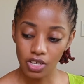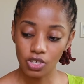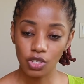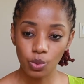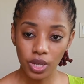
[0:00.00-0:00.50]
So
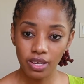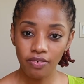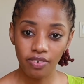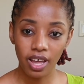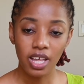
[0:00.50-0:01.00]

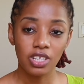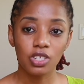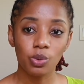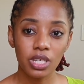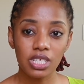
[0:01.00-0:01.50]
25, the
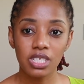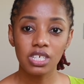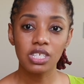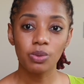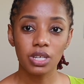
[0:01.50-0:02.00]

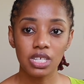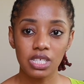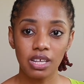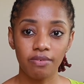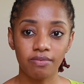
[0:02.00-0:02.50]
26,
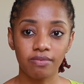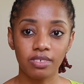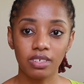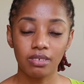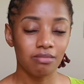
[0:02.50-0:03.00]
27,
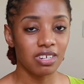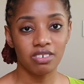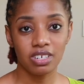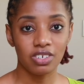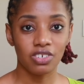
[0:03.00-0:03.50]
I
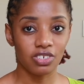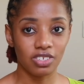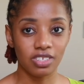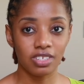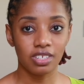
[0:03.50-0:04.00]
really don't
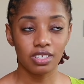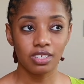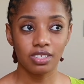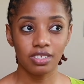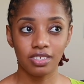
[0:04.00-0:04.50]

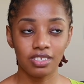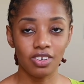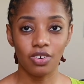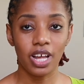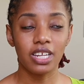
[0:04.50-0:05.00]

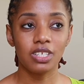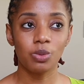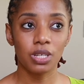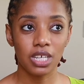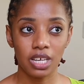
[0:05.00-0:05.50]
know. And then
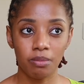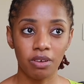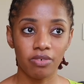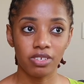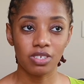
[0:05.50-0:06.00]
28, my
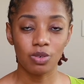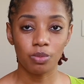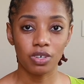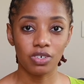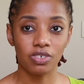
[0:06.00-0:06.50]
friends took
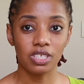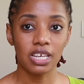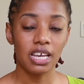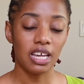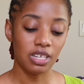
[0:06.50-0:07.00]
me out.
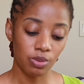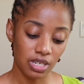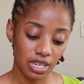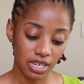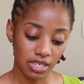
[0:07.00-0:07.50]
And then
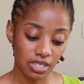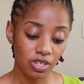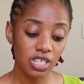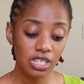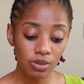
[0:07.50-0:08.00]
29, I did. So
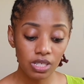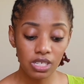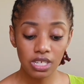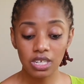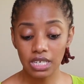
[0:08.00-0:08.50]
this was the
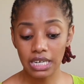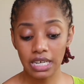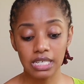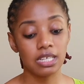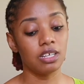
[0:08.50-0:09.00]
year that I
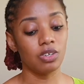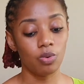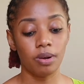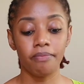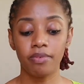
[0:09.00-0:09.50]
say, you know
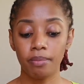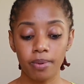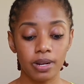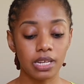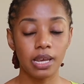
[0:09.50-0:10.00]
what, for my
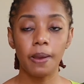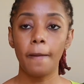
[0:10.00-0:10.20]
birthday,